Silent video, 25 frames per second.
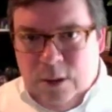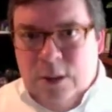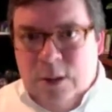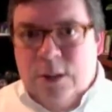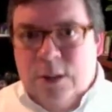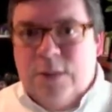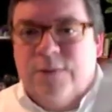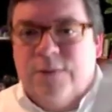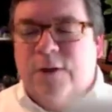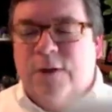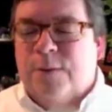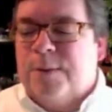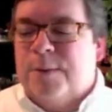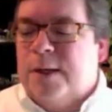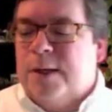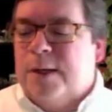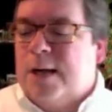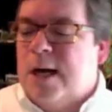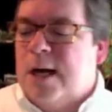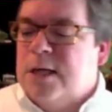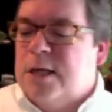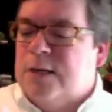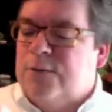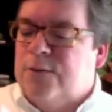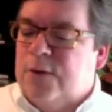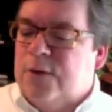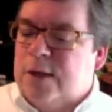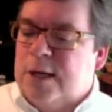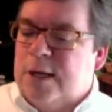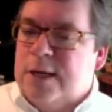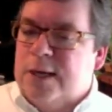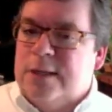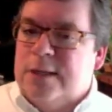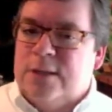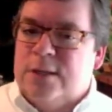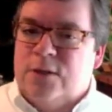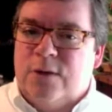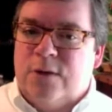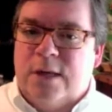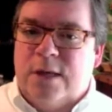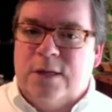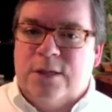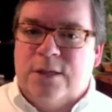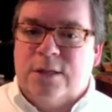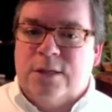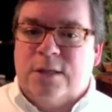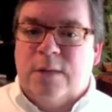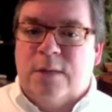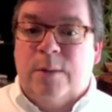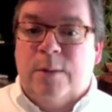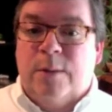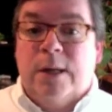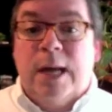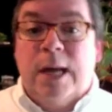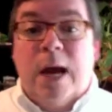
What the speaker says: developing content for the content strategy assignment.